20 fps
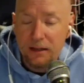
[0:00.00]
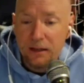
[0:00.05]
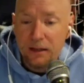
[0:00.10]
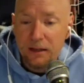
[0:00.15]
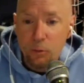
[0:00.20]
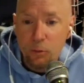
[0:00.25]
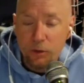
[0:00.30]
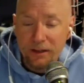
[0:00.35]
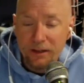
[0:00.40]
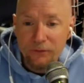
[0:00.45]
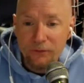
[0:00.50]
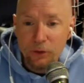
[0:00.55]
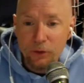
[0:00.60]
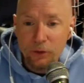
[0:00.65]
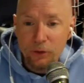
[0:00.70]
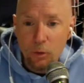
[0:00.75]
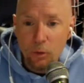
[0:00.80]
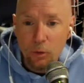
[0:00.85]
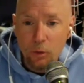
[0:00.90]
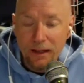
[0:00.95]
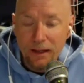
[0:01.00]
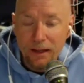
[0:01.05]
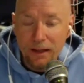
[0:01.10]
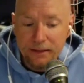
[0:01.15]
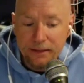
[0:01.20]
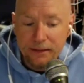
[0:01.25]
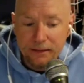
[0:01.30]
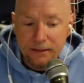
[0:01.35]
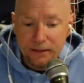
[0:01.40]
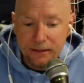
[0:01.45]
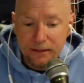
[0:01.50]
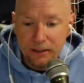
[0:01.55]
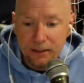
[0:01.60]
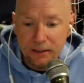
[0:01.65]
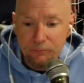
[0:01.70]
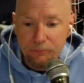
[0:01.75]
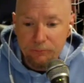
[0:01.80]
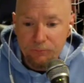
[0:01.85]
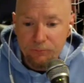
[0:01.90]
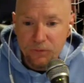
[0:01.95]
we're giving away
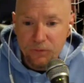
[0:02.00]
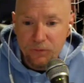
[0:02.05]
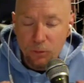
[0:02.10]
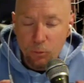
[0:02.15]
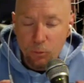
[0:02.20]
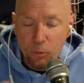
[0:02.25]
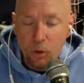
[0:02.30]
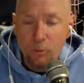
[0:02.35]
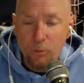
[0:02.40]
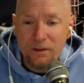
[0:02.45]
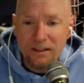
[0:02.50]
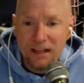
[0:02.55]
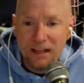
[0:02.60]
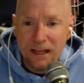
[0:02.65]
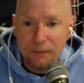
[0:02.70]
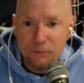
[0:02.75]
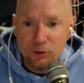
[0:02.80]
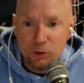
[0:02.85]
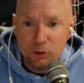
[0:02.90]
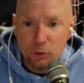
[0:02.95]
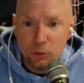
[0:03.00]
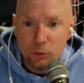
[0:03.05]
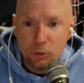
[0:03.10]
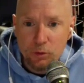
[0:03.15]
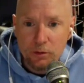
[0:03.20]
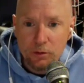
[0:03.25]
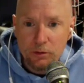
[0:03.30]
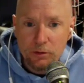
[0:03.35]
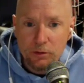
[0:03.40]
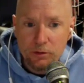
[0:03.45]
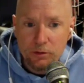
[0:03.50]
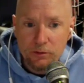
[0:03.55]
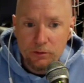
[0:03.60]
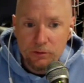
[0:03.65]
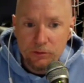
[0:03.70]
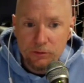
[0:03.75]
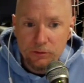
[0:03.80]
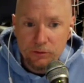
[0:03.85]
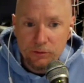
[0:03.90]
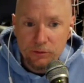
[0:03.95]
What Would Cap Do
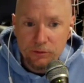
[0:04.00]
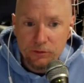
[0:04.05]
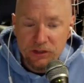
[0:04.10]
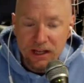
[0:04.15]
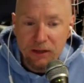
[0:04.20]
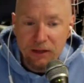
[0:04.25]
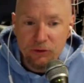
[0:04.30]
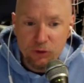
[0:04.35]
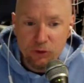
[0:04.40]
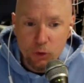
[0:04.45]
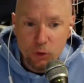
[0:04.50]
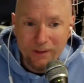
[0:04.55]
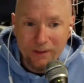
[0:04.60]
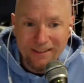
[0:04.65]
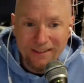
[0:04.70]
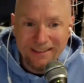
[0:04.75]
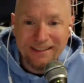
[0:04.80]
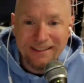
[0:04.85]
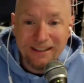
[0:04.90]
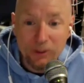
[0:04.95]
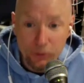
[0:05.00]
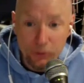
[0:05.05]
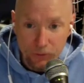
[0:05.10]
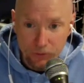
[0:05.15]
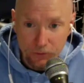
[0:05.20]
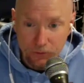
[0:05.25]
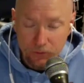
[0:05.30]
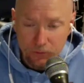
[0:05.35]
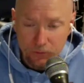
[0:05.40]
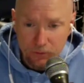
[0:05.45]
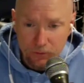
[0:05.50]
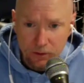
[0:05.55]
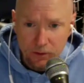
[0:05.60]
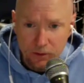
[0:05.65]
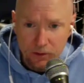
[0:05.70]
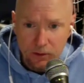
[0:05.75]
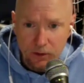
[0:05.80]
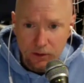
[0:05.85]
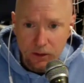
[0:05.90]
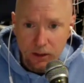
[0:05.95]
challenge coin stickers.
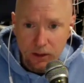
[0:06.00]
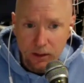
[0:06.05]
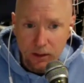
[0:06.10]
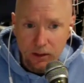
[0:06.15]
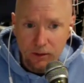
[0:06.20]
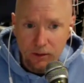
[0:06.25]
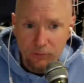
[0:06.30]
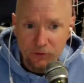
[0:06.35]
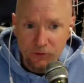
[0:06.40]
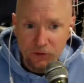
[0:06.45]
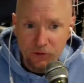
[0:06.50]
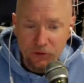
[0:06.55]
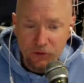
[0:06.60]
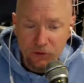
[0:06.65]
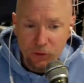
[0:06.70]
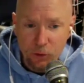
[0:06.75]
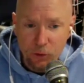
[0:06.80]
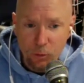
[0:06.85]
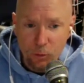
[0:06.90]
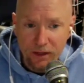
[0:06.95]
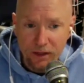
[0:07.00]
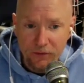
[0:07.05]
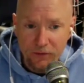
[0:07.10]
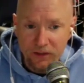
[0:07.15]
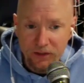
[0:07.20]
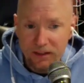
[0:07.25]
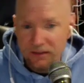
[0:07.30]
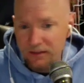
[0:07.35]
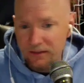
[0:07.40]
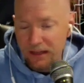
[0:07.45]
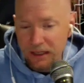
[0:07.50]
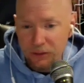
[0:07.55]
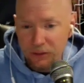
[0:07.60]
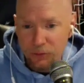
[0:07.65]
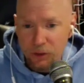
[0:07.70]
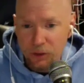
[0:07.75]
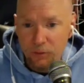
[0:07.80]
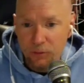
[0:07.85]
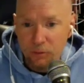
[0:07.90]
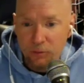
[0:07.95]
Just as our way of saying thanks
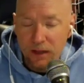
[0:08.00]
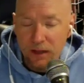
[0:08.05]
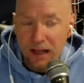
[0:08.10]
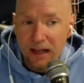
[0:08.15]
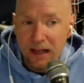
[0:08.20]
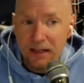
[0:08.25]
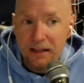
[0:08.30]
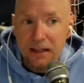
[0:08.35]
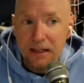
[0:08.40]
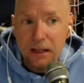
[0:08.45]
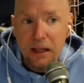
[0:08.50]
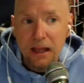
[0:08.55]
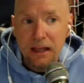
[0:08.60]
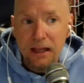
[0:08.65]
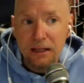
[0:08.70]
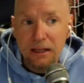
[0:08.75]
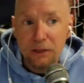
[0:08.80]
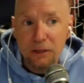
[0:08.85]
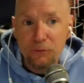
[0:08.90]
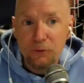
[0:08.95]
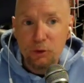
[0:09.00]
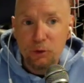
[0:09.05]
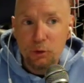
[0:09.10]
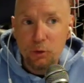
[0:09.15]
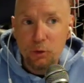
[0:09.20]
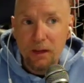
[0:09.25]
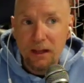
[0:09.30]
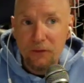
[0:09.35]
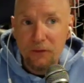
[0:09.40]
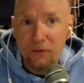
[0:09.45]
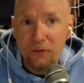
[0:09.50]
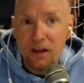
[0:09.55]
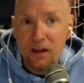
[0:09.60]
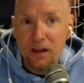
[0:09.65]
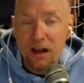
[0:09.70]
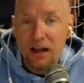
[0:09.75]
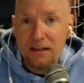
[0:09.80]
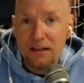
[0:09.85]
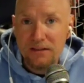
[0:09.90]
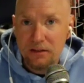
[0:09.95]
for coming back. And if you have
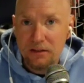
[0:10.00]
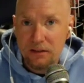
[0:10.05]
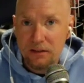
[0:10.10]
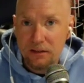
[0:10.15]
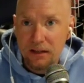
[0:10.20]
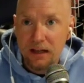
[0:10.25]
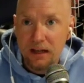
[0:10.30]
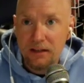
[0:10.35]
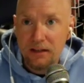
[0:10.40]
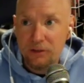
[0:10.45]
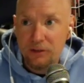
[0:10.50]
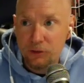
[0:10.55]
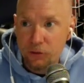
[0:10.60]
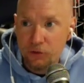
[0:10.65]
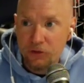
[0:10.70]
not gotten your